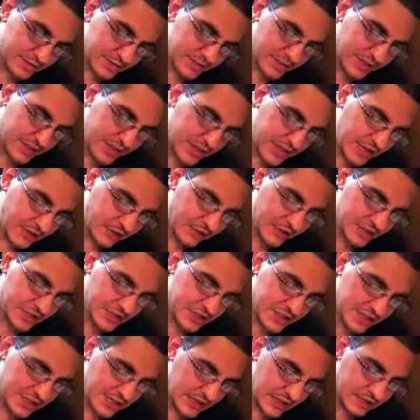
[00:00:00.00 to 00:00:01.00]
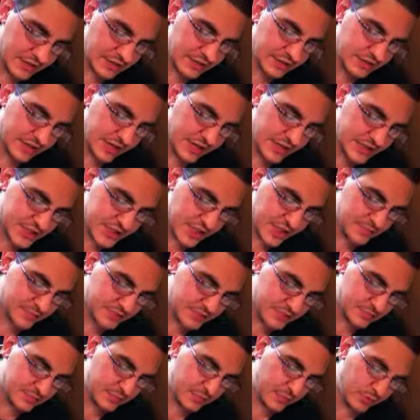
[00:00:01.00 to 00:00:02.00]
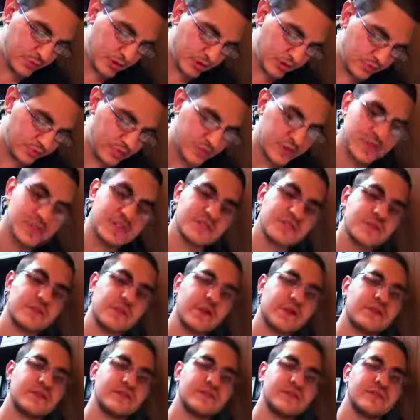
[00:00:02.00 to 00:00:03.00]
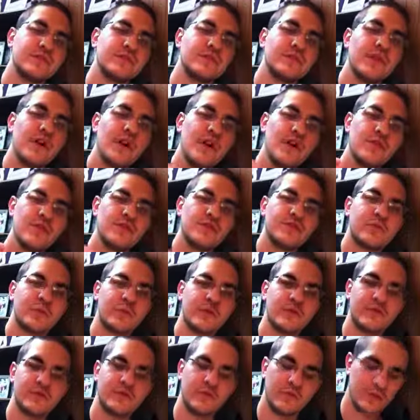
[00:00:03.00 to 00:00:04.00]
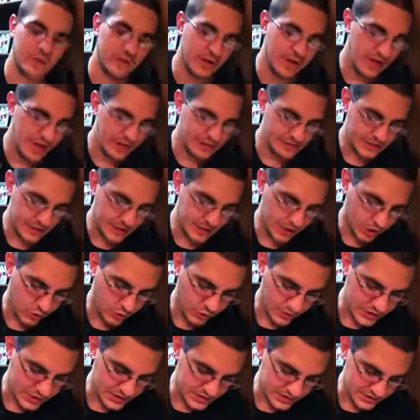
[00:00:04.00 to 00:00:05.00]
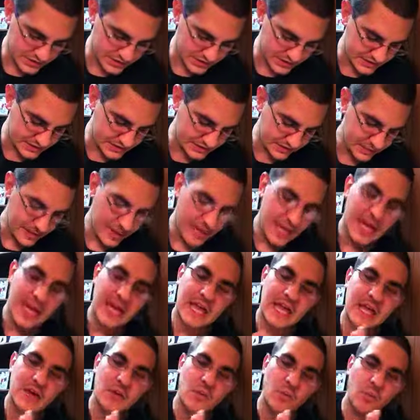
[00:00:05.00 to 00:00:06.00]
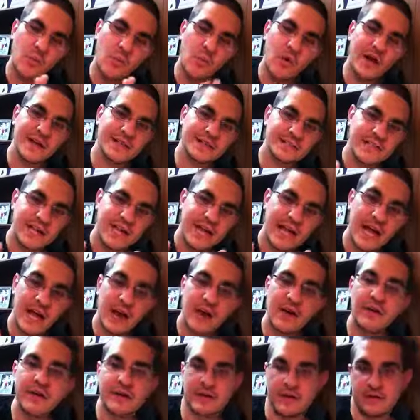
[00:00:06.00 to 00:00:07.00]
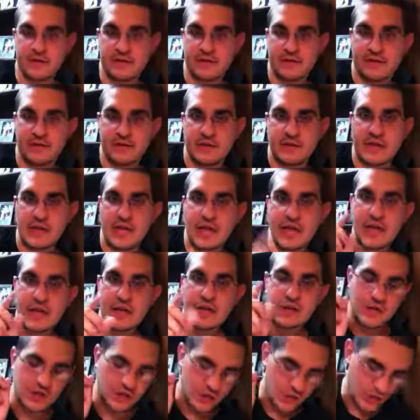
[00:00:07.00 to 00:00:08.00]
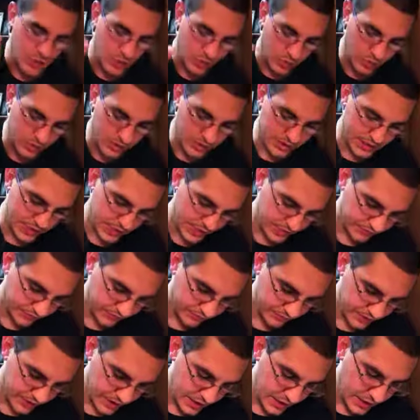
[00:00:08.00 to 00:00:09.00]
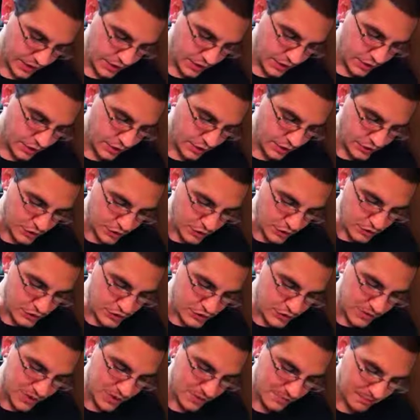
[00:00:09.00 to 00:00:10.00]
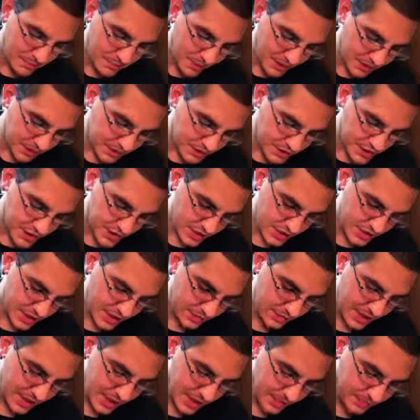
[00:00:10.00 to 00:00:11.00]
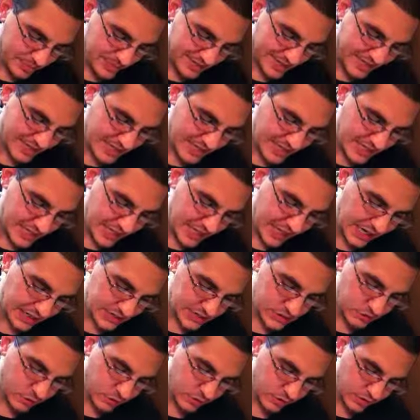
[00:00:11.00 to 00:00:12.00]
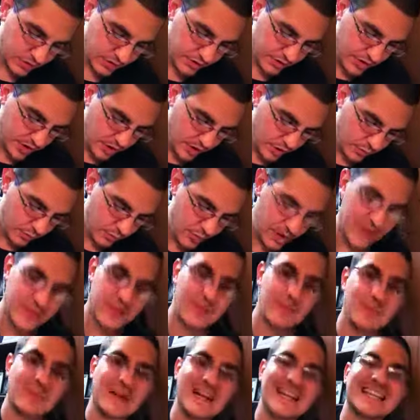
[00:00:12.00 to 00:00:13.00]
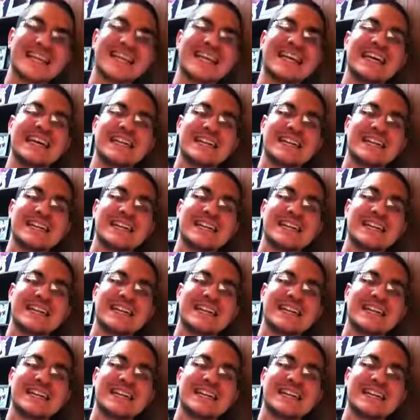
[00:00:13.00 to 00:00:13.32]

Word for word: Sunday Christian illustrate James's point on verses 22 through 24? Second question is this In what area in your life could you do a better job at applying God's word rather than merely